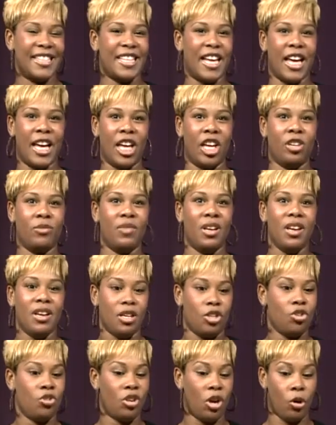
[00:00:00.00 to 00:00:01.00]
And
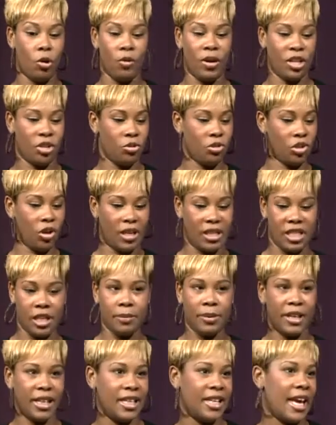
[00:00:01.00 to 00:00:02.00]
you go and you start
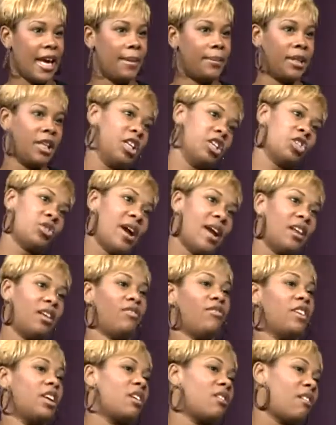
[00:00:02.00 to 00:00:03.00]
dibbling, dabbling, and trying to
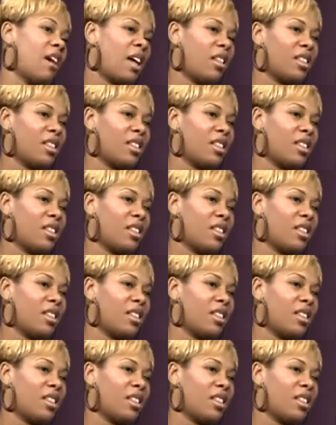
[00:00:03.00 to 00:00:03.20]
figure out